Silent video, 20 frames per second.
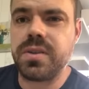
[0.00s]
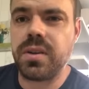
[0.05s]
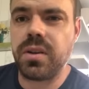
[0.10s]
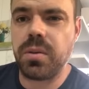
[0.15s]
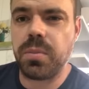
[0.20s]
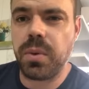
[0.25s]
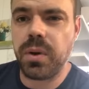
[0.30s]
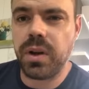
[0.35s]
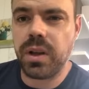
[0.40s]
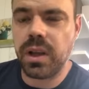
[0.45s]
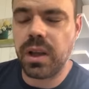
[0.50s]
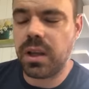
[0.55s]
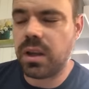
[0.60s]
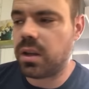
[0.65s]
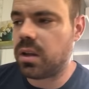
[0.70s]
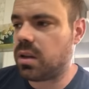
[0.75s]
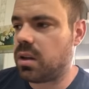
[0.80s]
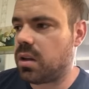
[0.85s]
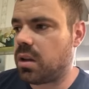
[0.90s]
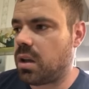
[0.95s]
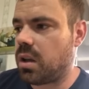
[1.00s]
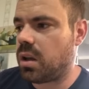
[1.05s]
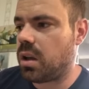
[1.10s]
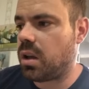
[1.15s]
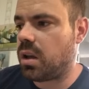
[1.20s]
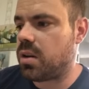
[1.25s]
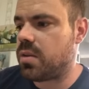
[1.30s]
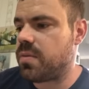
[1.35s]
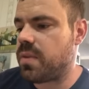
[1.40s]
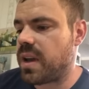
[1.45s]
You're putting in an
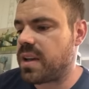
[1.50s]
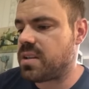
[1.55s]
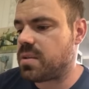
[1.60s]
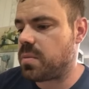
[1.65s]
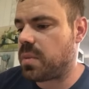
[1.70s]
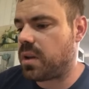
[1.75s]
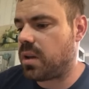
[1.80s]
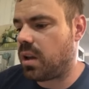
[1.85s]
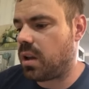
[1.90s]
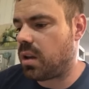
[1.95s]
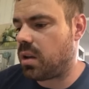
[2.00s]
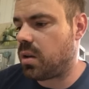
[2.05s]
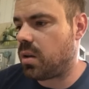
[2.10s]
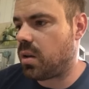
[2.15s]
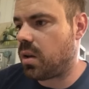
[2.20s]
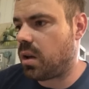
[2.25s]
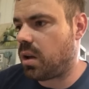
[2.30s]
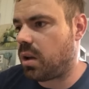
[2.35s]
investment, and